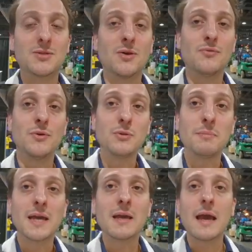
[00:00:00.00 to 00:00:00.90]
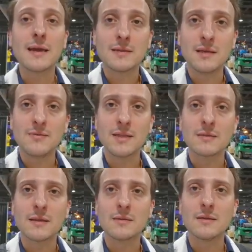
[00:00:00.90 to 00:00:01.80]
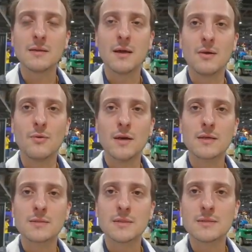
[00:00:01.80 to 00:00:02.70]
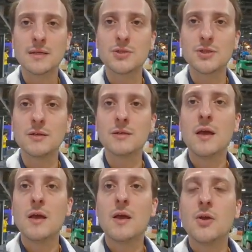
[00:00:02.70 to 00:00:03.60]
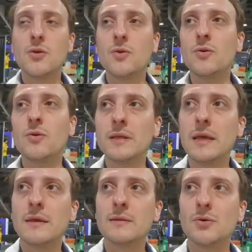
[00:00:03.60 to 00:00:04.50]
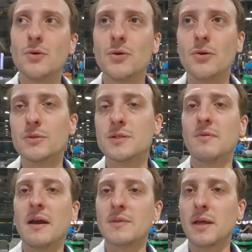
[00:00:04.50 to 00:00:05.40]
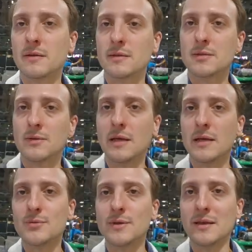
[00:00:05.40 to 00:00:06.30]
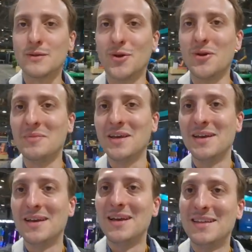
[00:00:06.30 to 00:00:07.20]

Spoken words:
So if you want to be reactive and detecting the walking sensation, you need to use the Vive tracker. So that's what they told me.